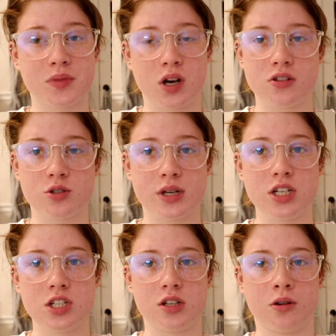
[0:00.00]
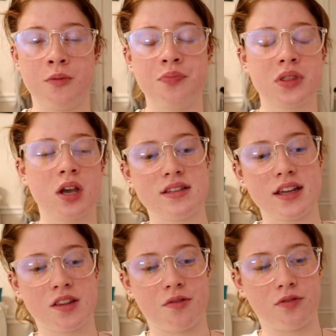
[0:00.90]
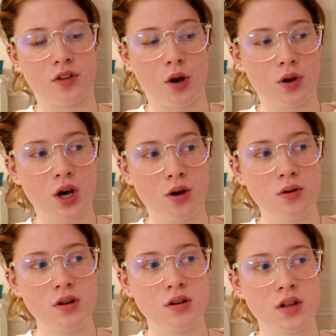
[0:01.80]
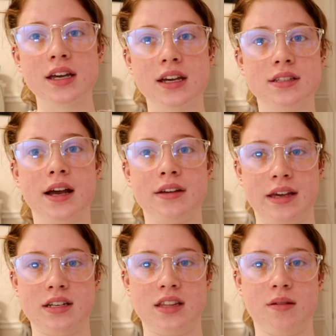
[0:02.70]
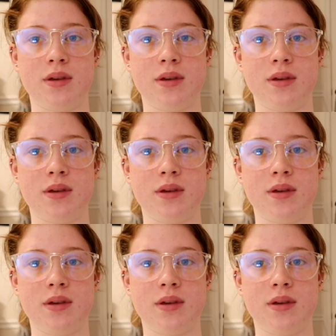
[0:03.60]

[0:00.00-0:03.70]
They're on the screen too. It's like the flow code is how you get to them.